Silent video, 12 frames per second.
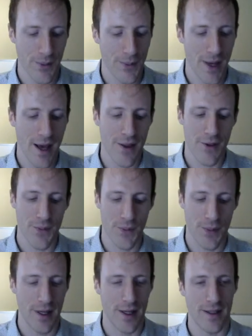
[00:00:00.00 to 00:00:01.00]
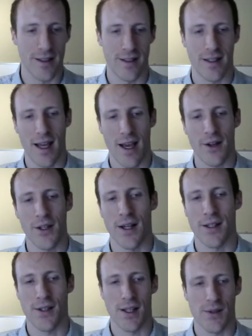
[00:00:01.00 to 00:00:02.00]
path, but how do you
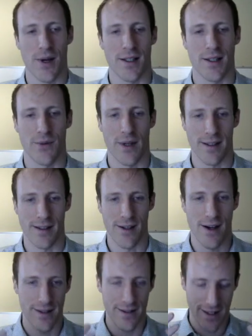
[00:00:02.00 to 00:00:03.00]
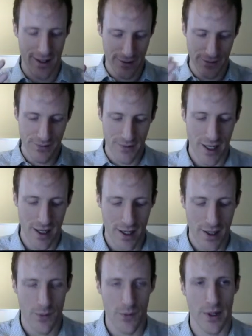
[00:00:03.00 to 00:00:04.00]
answer this question when it's not,
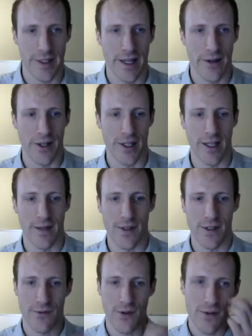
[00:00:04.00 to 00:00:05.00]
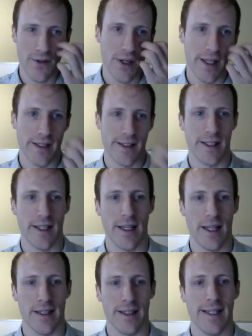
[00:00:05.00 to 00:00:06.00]
printed out on an image in front of you
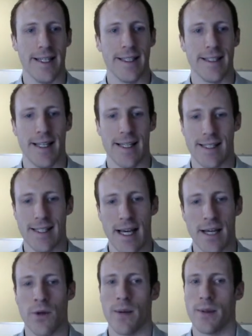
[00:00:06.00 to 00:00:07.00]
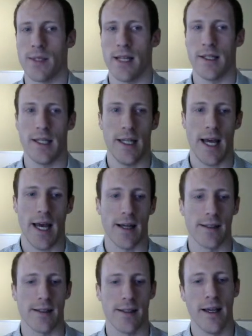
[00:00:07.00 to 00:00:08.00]
and it is instead represented
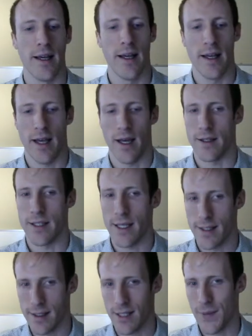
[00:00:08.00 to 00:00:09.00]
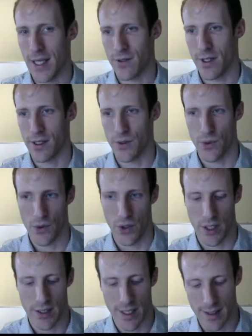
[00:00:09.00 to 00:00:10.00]
as an adjacency matrix
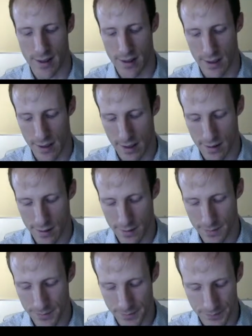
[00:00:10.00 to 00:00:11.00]
or adjacency list?